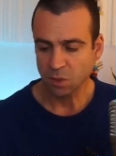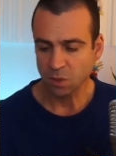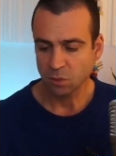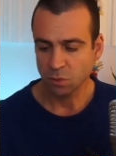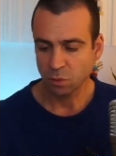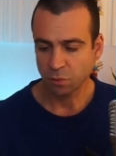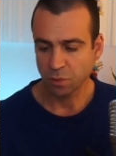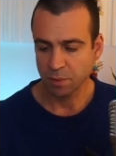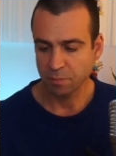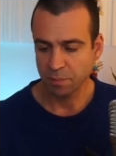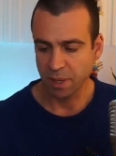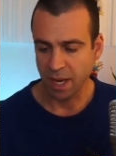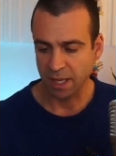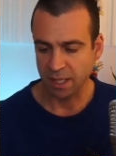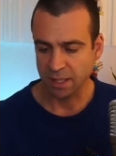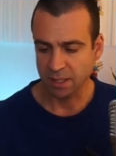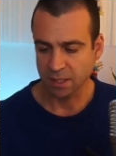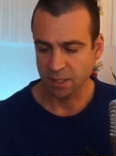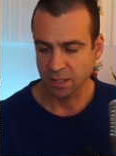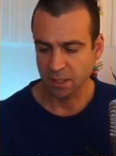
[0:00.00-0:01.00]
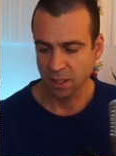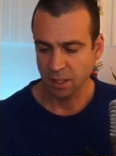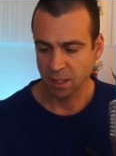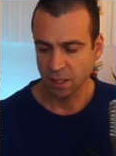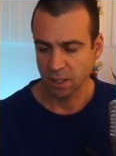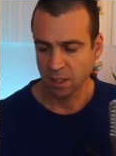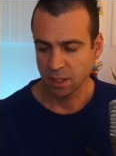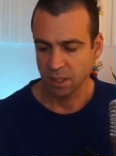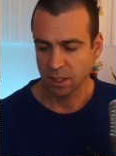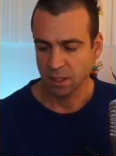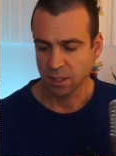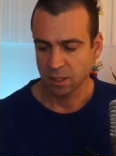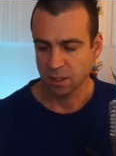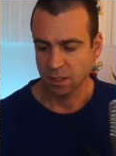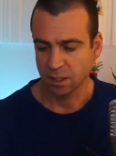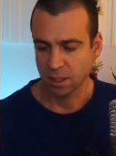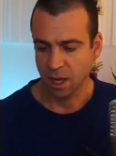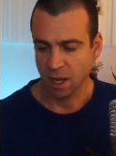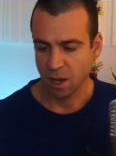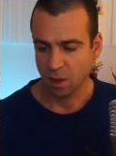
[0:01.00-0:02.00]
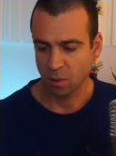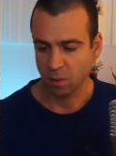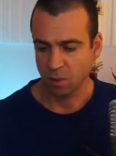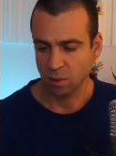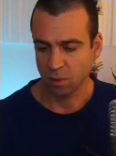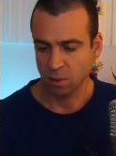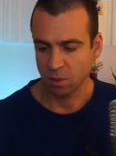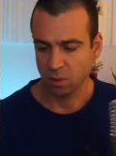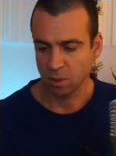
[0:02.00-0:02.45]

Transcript: to rebalance. Now,